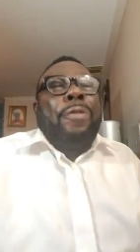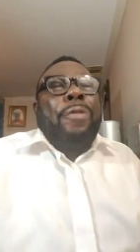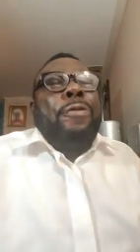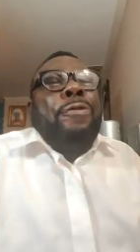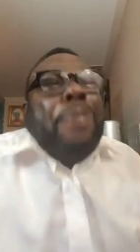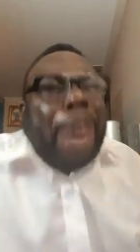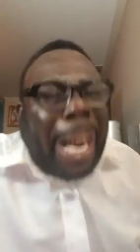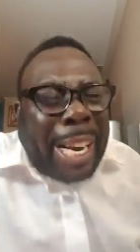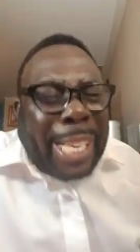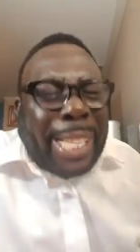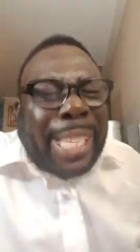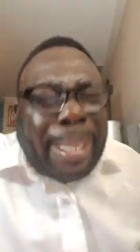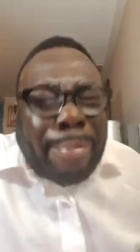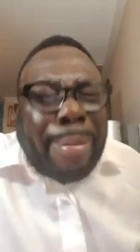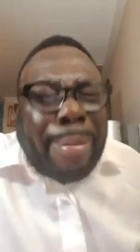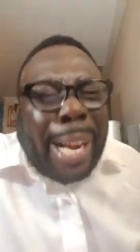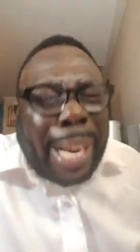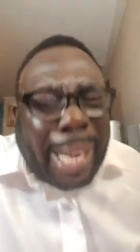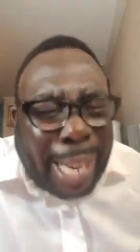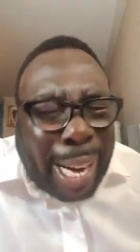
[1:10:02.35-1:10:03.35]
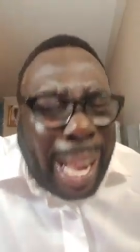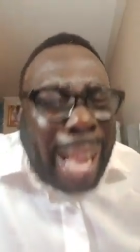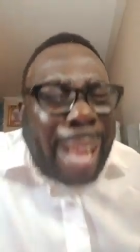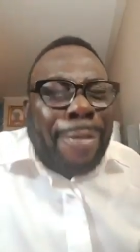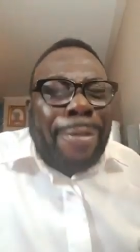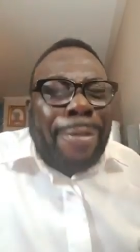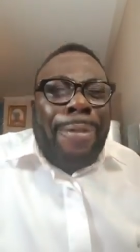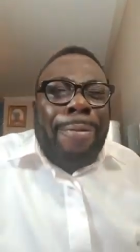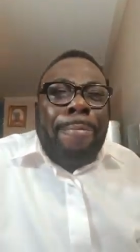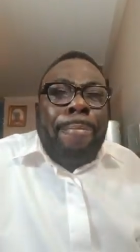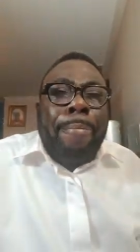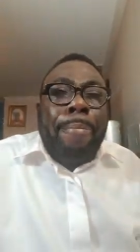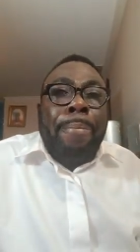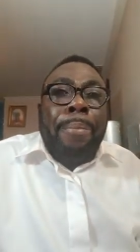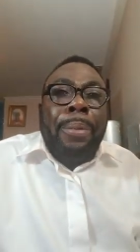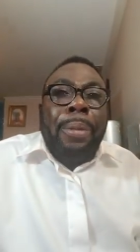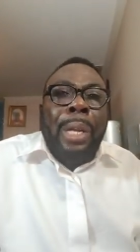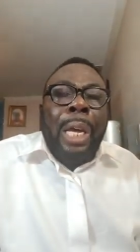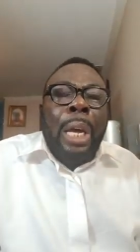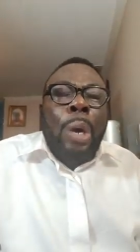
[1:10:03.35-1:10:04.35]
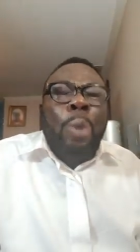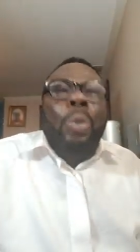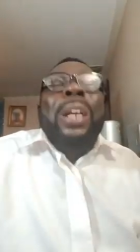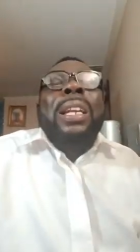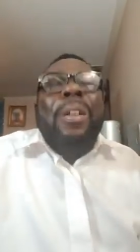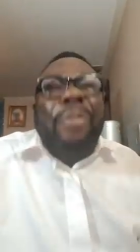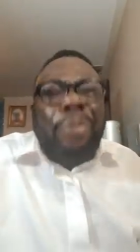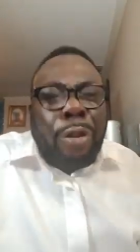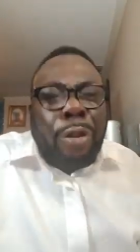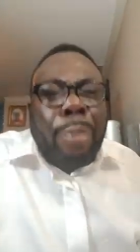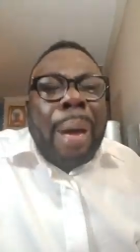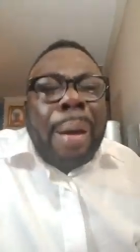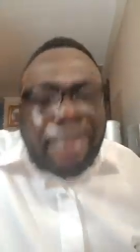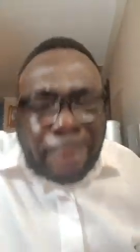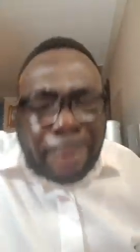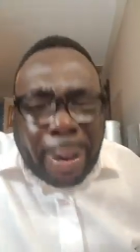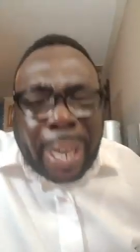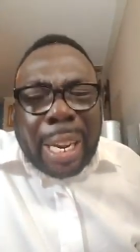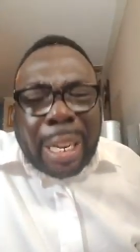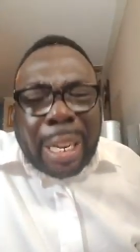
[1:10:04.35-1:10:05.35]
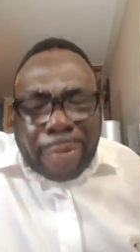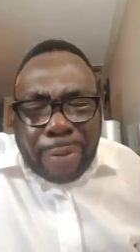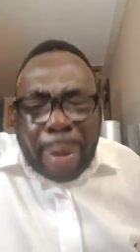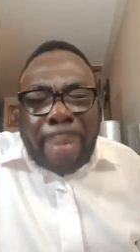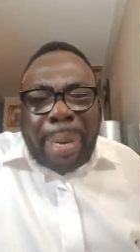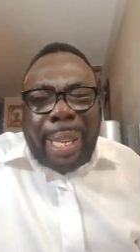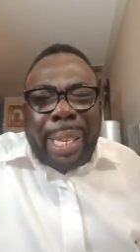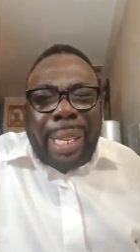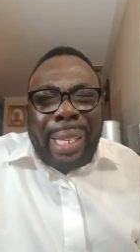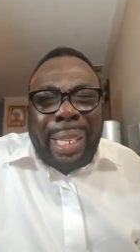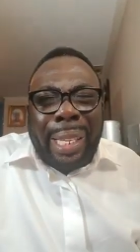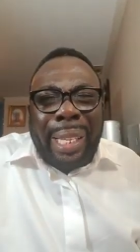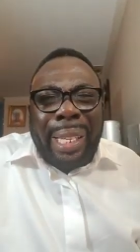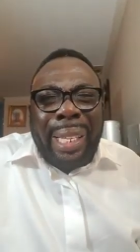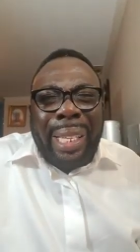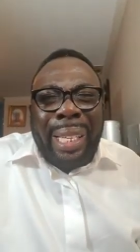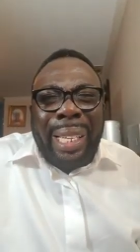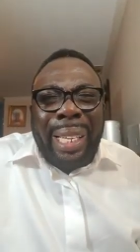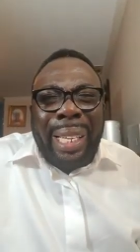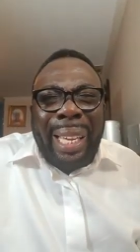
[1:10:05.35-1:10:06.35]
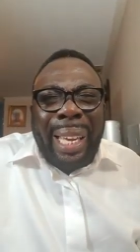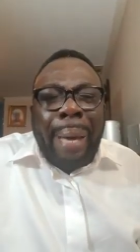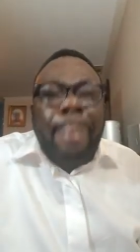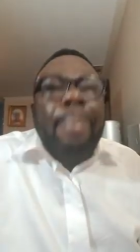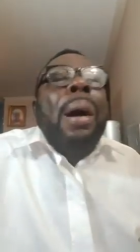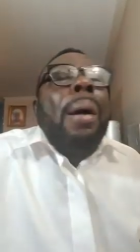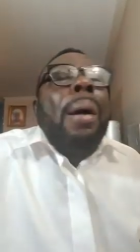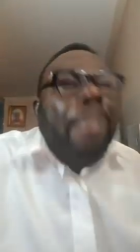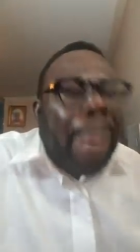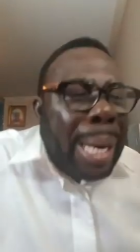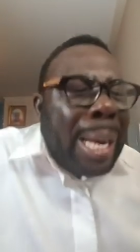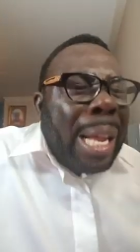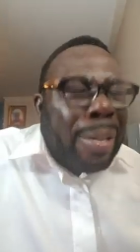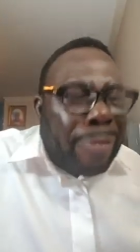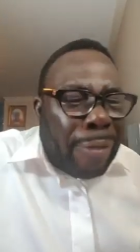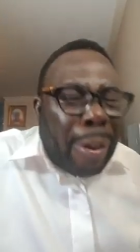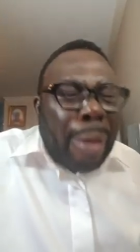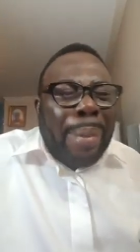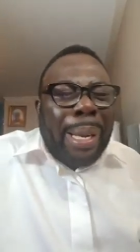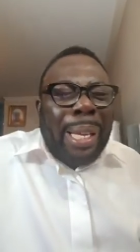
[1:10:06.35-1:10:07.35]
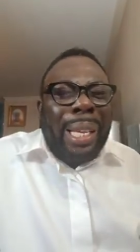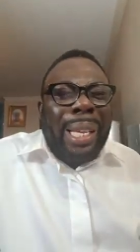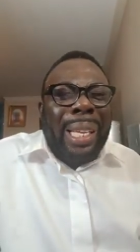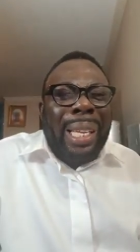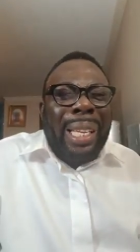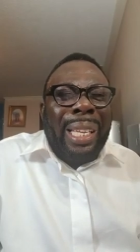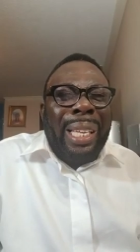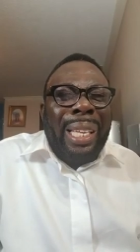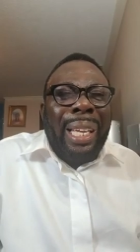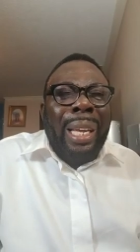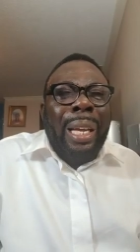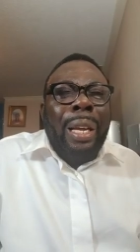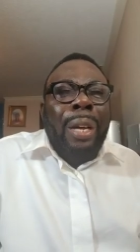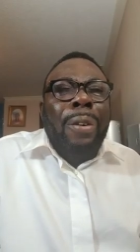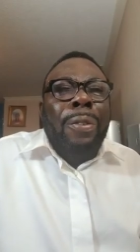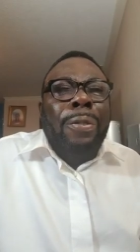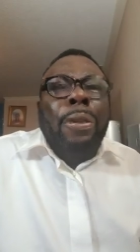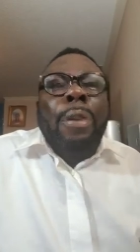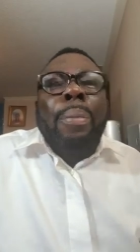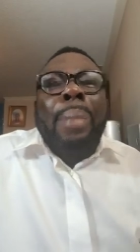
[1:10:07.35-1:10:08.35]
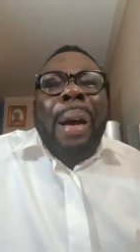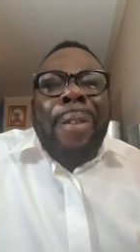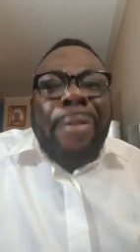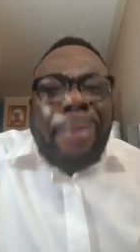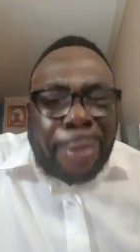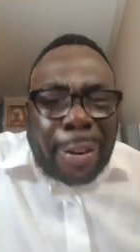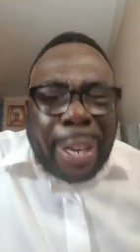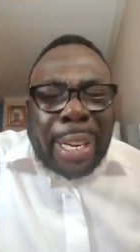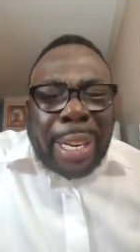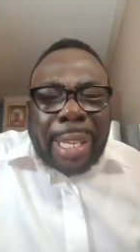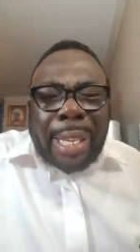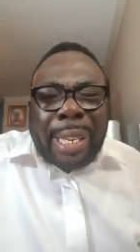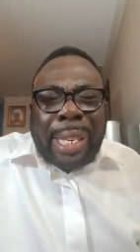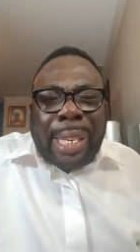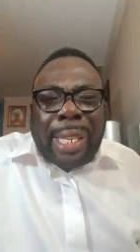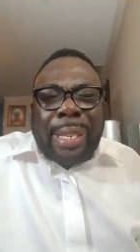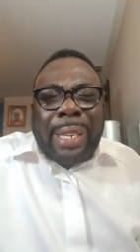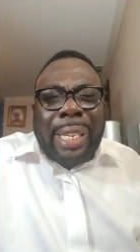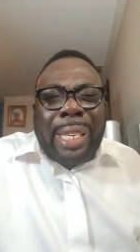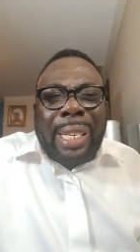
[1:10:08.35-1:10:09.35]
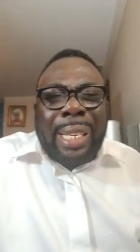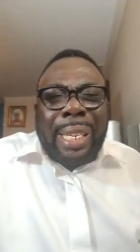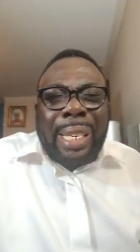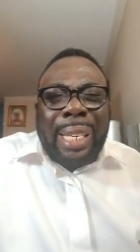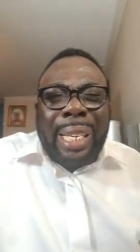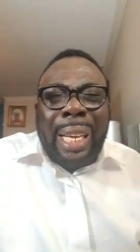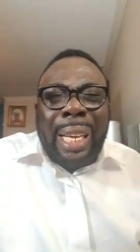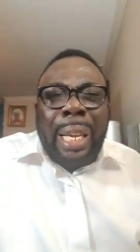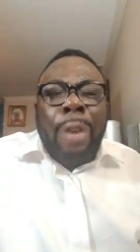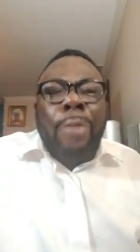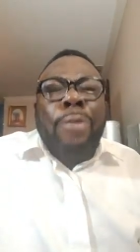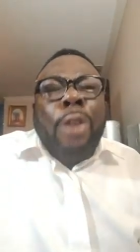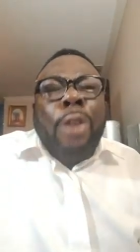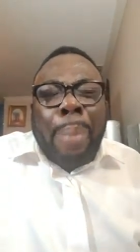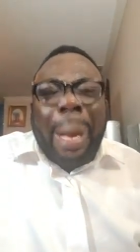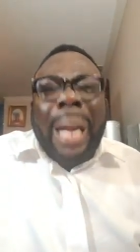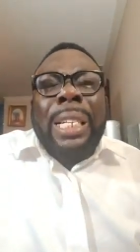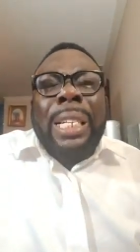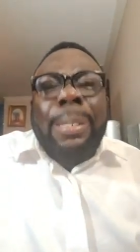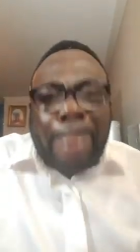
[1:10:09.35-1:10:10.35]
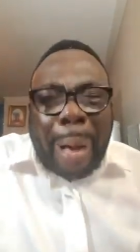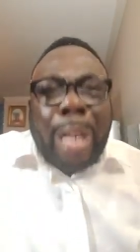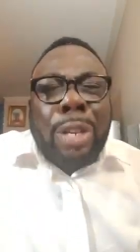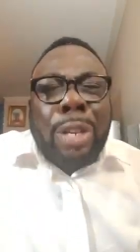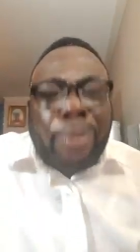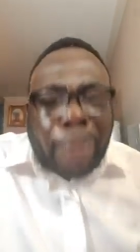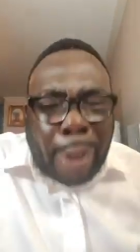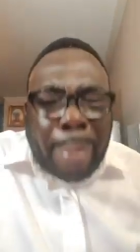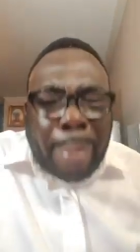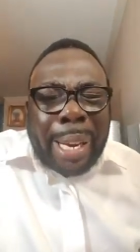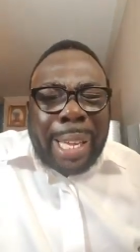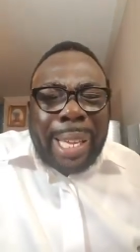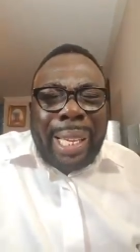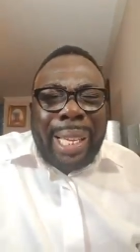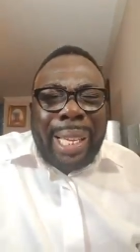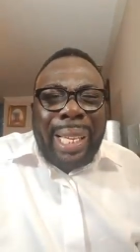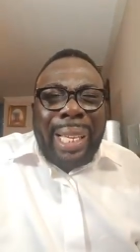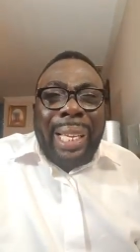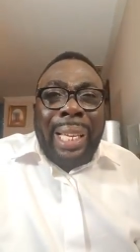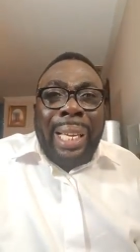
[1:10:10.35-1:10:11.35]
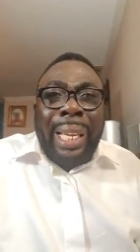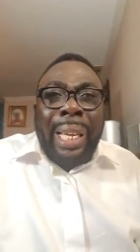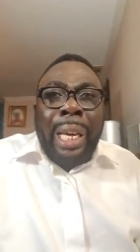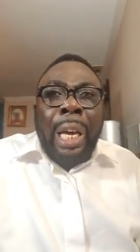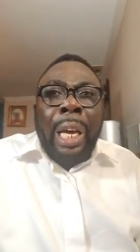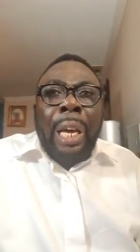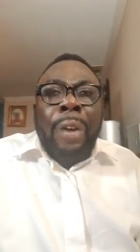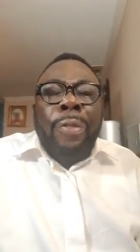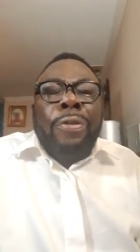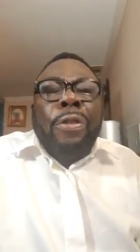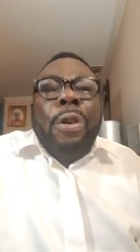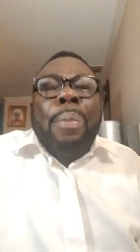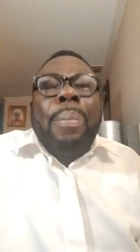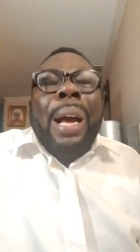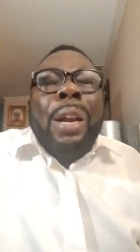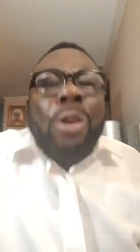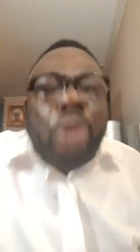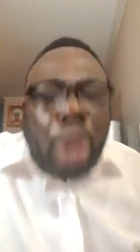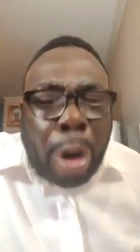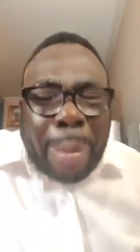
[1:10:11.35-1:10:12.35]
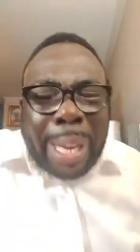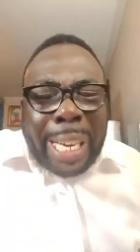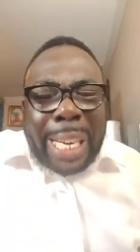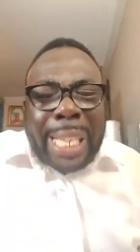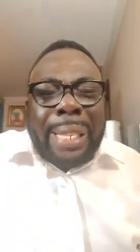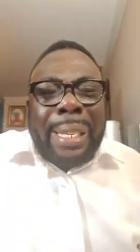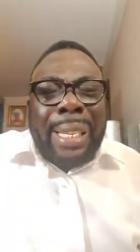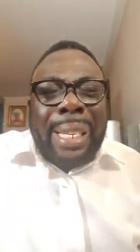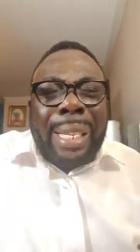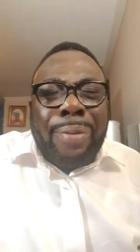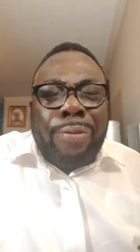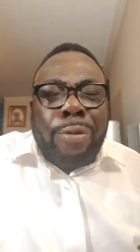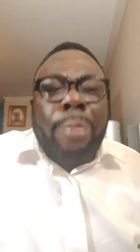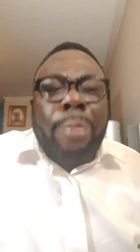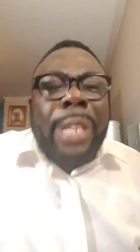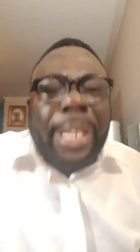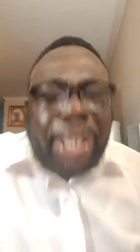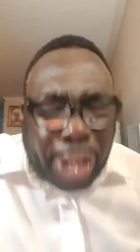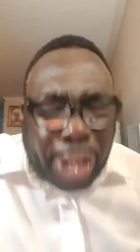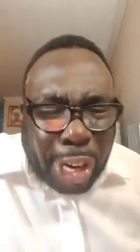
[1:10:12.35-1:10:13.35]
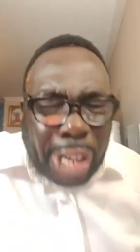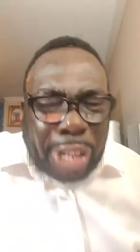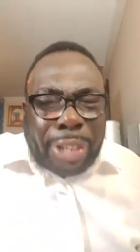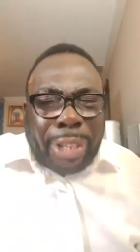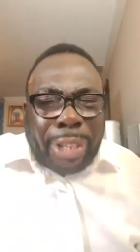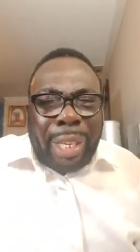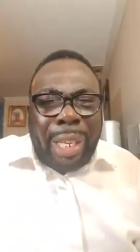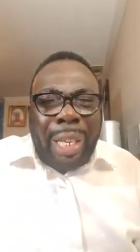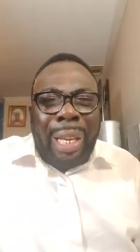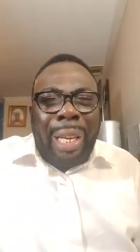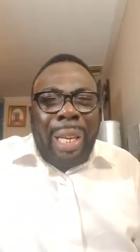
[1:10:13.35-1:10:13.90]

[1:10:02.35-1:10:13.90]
fighting my life, whether from my father's family, my mother's family, from my friends, from my spouse's family, from my community, from the church,